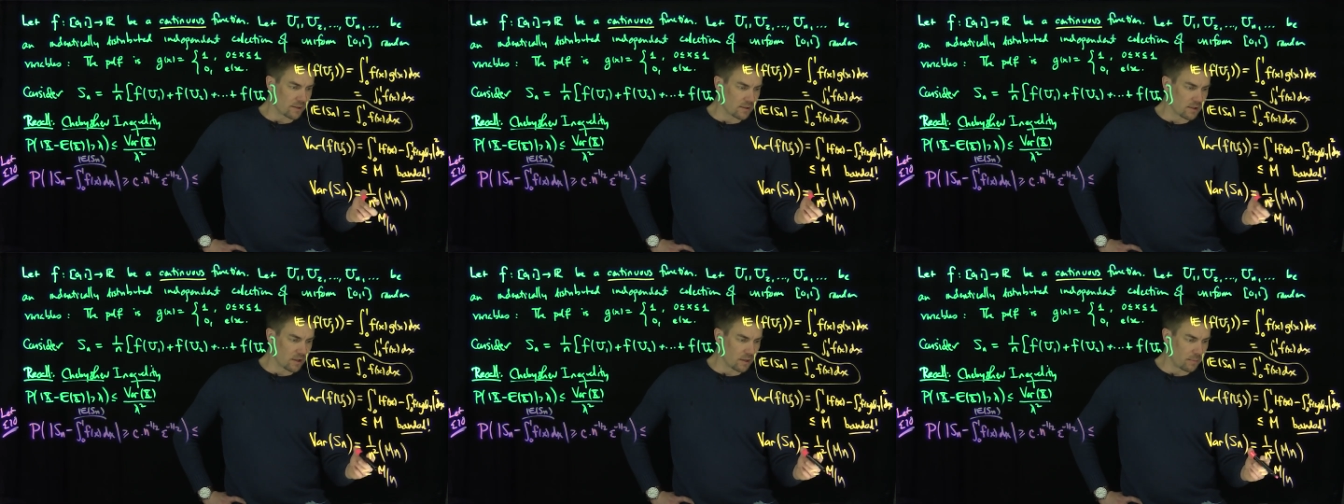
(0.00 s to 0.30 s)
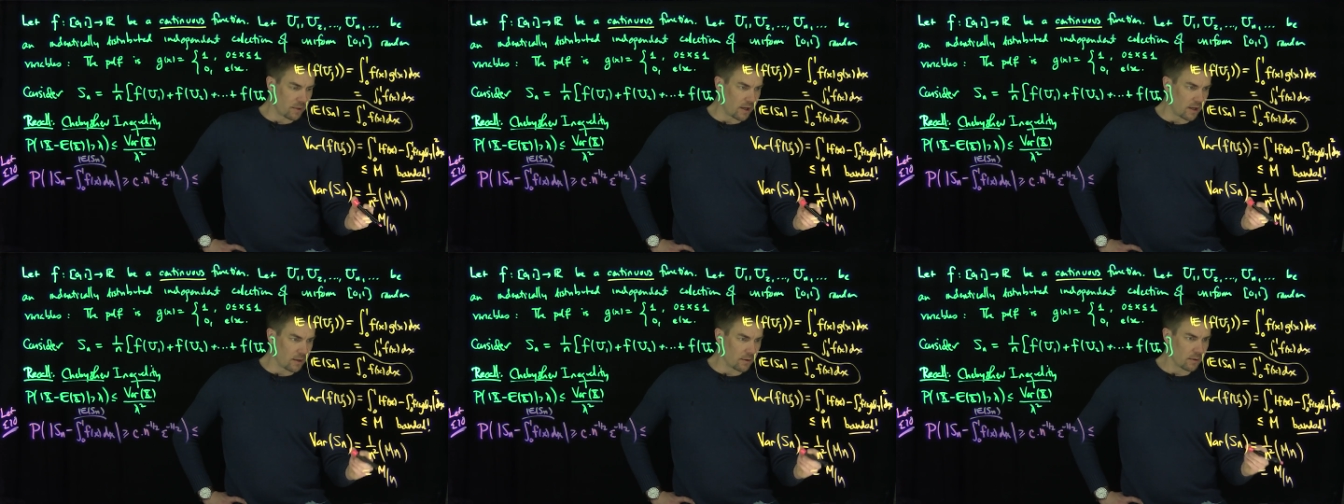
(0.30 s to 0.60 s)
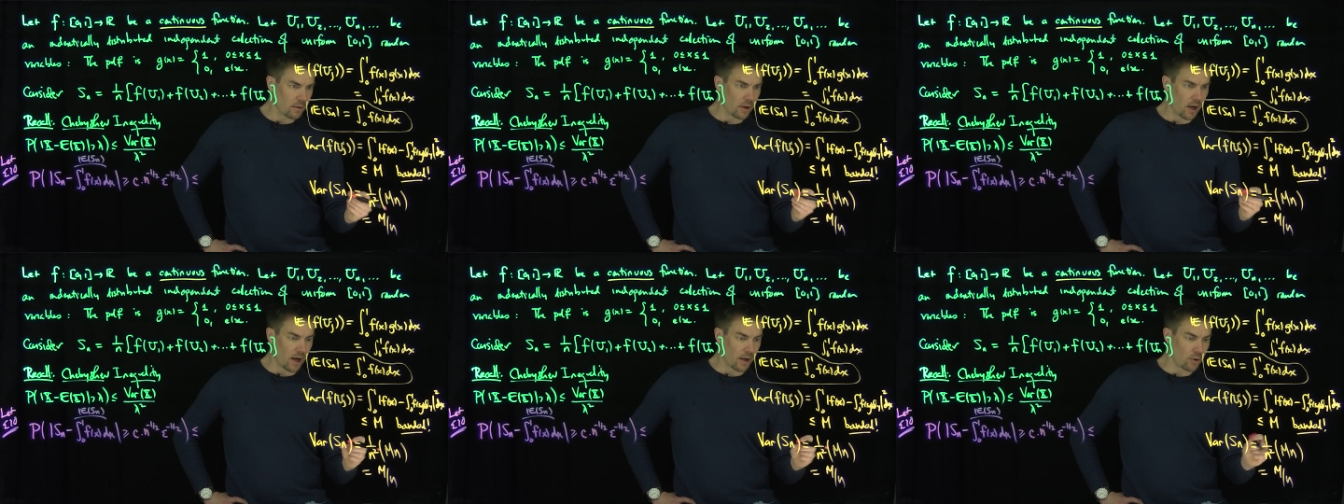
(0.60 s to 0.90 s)
It's going to
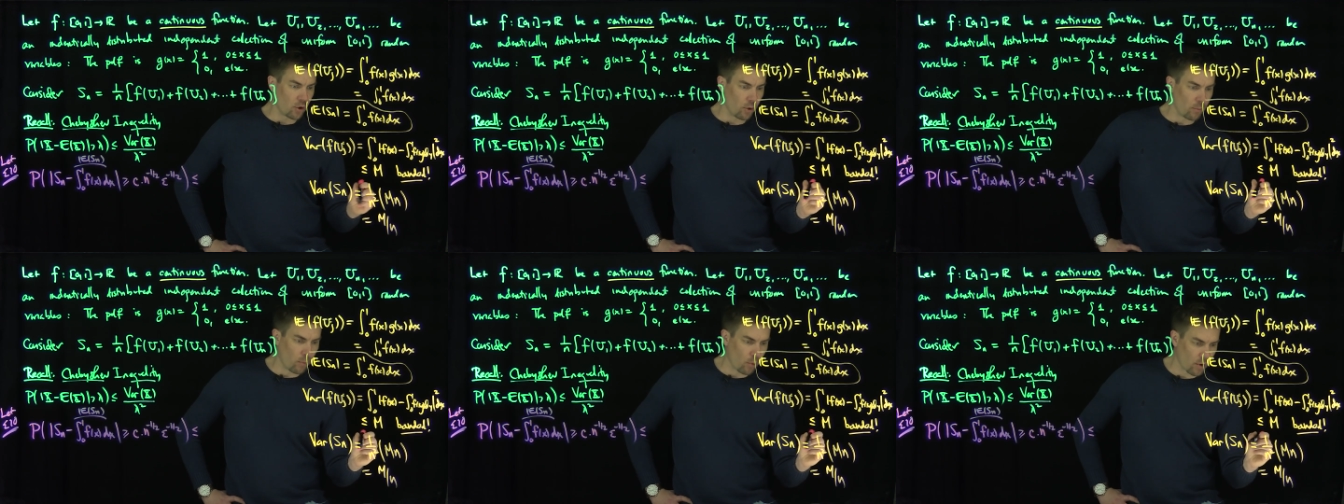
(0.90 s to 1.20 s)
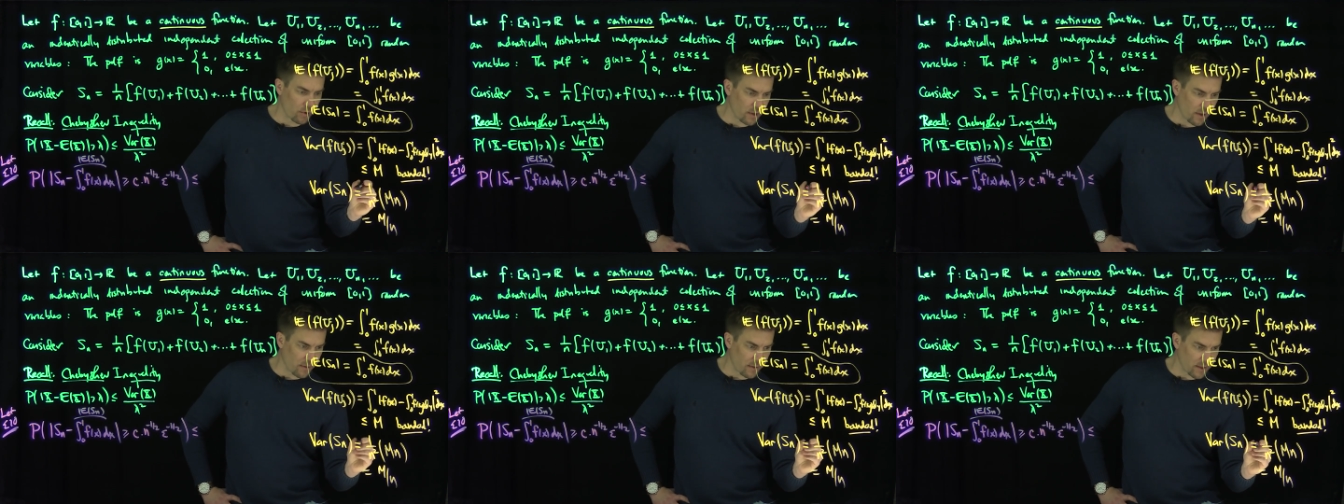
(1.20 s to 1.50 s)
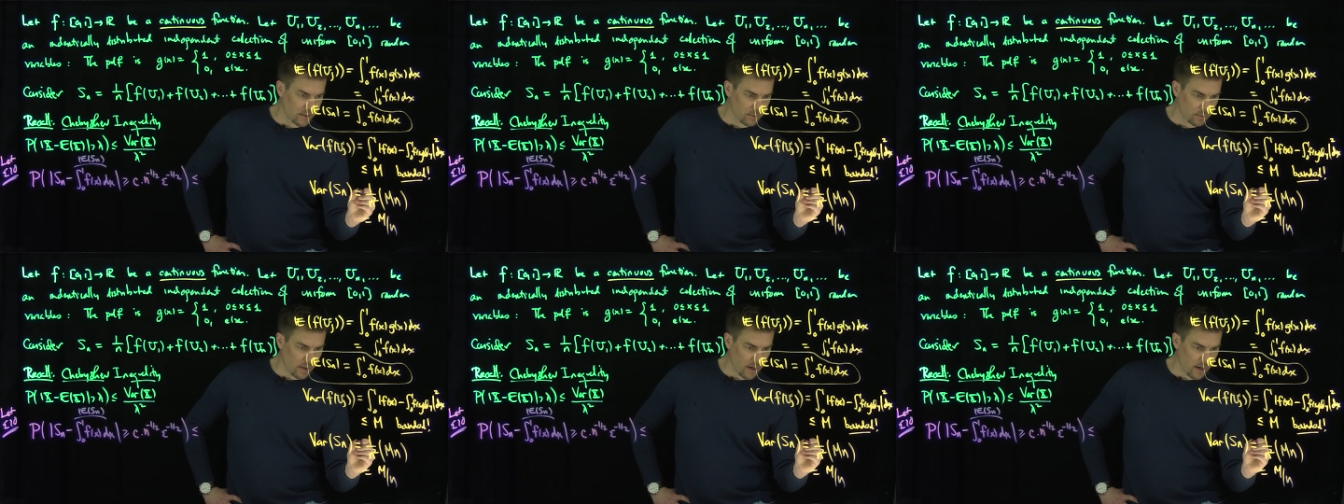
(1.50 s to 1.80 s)
be no more than
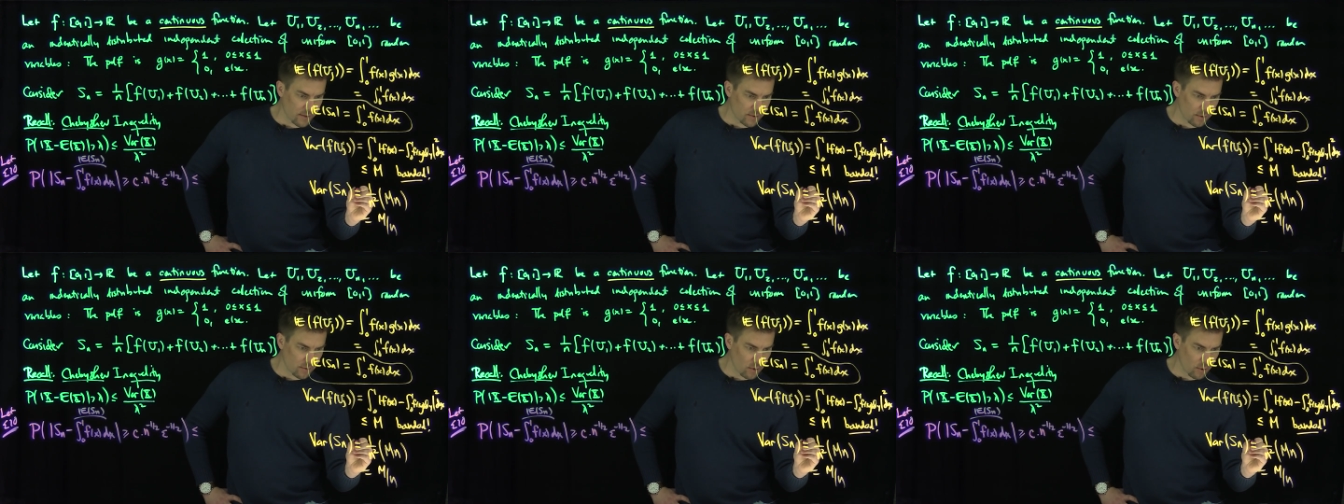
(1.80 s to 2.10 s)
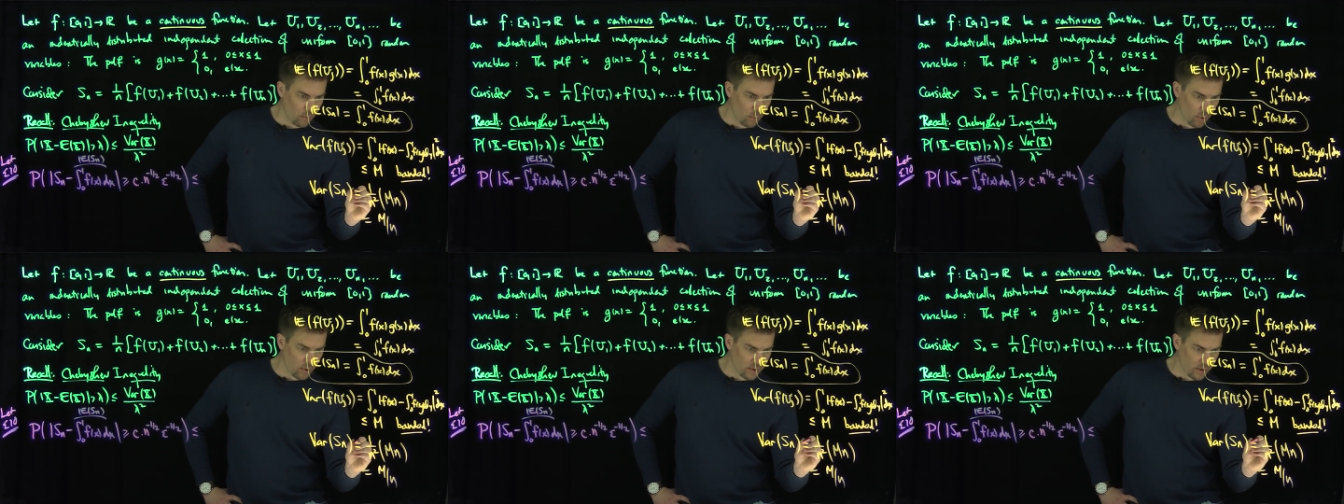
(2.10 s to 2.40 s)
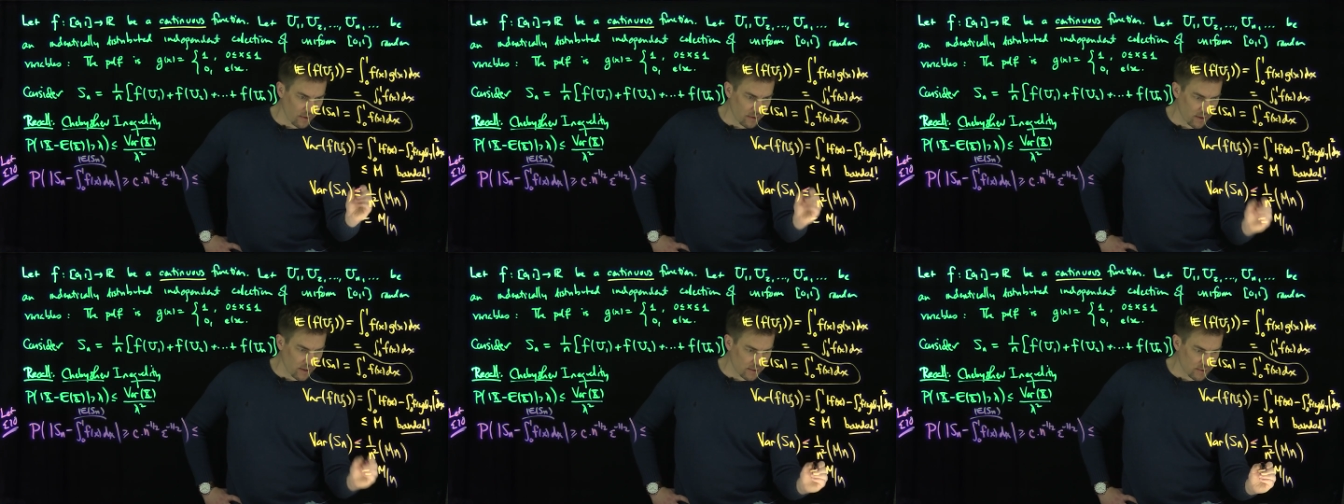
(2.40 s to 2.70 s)
this, right? So no
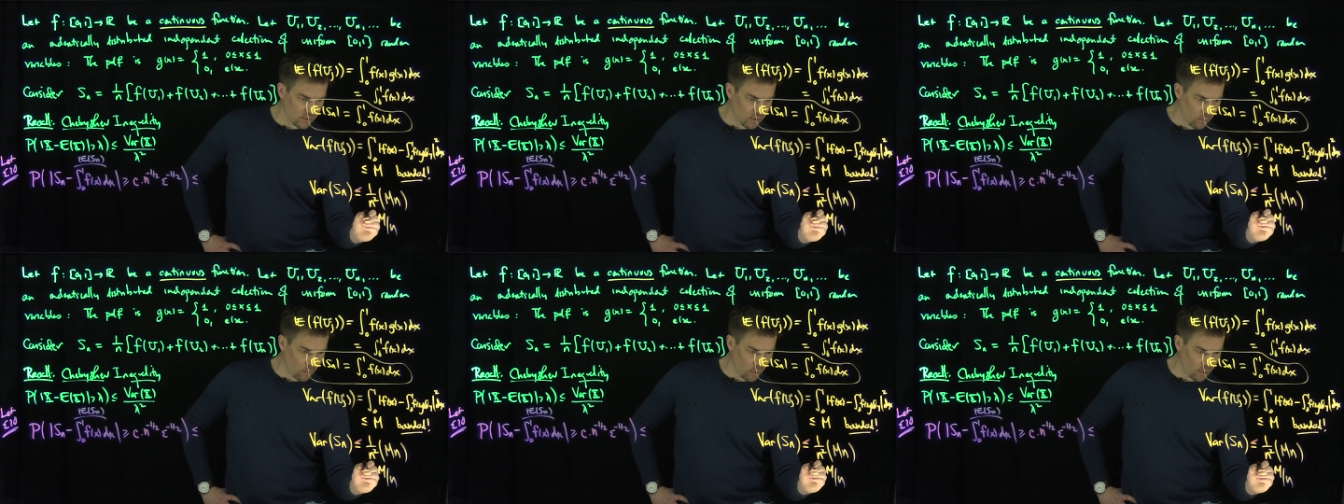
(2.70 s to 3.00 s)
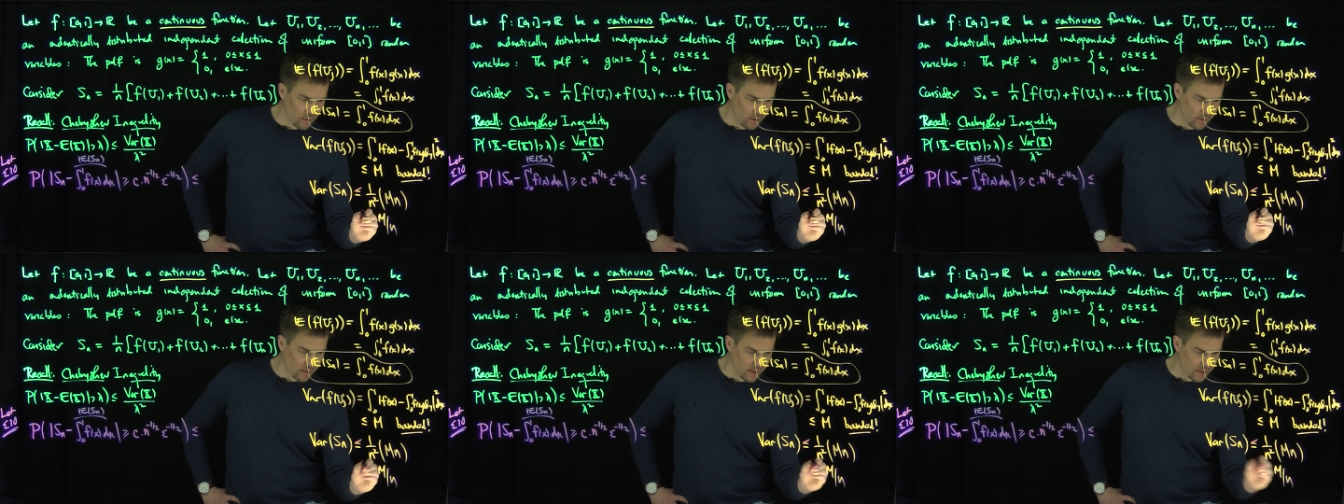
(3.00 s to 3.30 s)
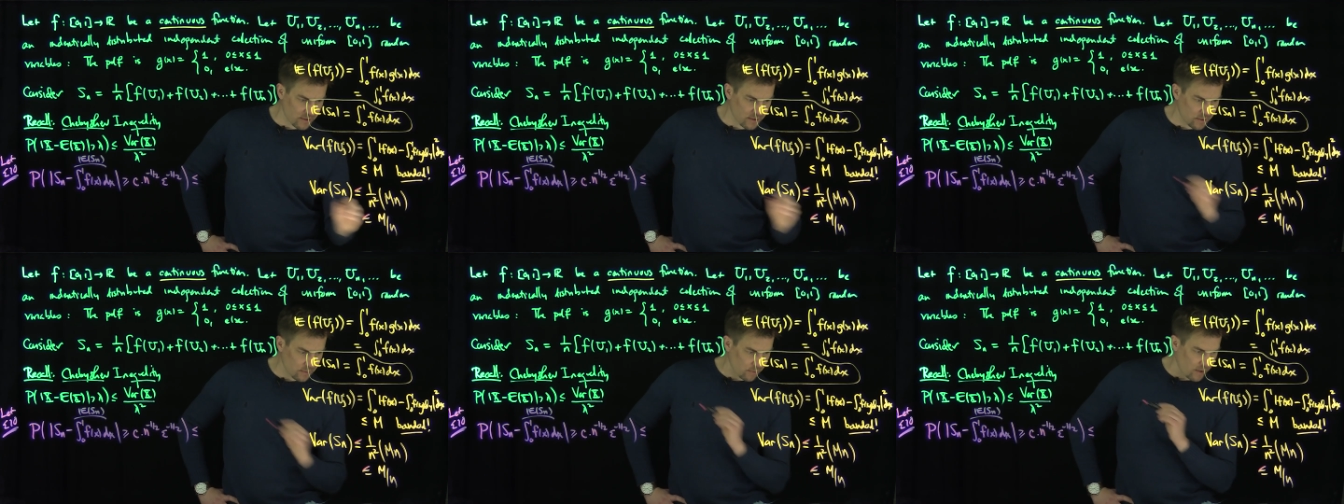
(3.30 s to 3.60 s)
more than this, no more than
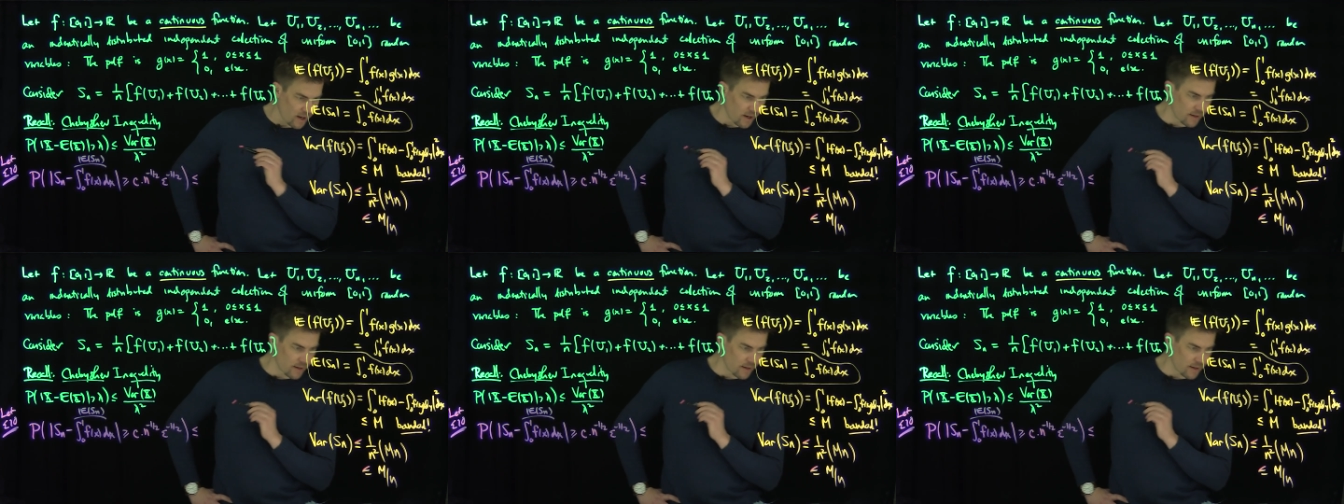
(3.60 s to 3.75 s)
this,